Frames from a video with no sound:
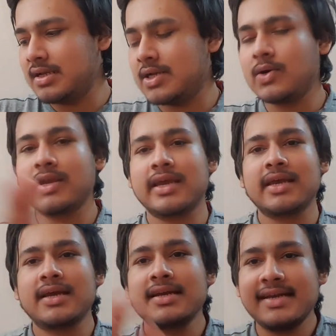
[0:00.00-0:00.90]
Okay,
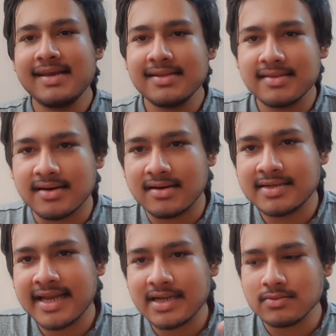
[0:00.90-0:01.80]
take
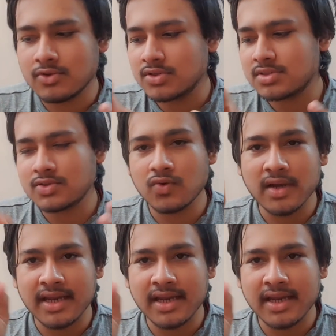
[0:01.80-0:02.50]
those two in